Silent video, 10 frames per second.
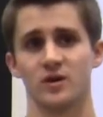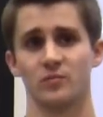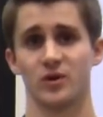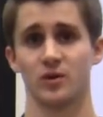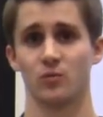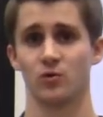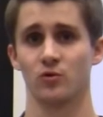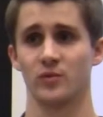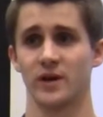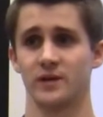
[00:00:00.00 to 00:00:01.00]
but the moral
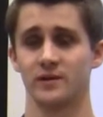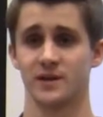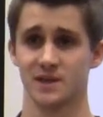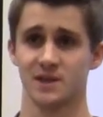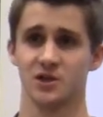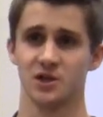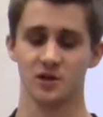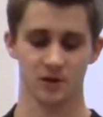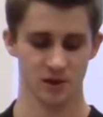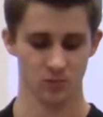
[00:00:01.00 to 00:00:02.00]
man doesn't cheat
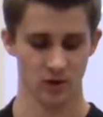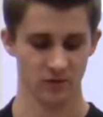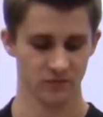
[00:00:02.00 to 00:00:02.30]
on his wife."